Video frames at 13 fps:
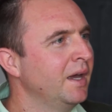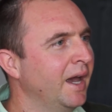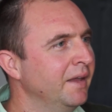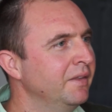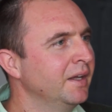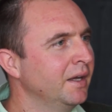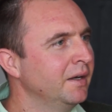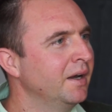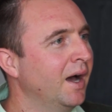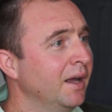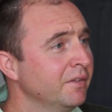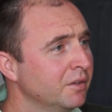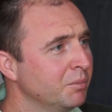and then
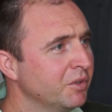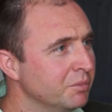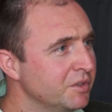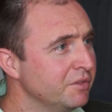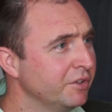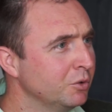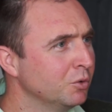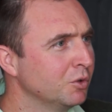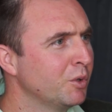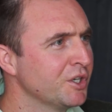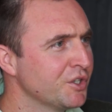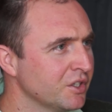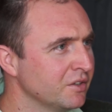ask them some difficult
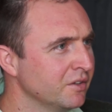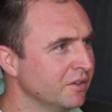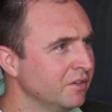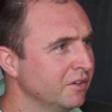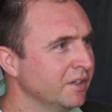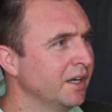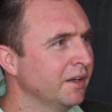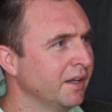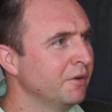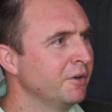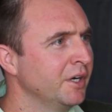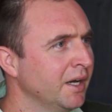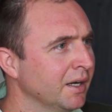questions and see how they
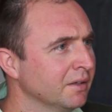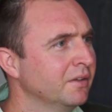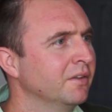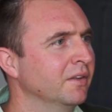react.